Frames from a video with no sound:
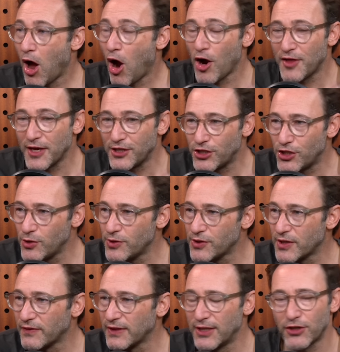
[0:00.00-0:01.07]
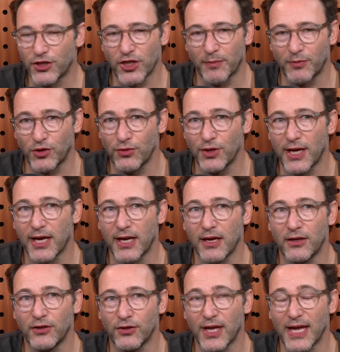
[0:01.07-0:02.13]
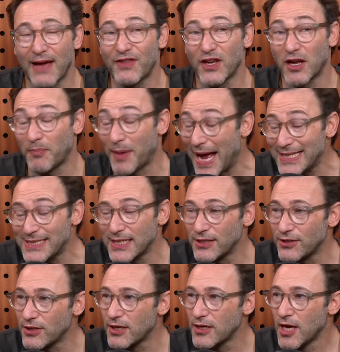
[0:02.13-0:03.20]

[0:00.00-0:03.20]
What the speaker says: Are they students of leadership? Do they have the capacity?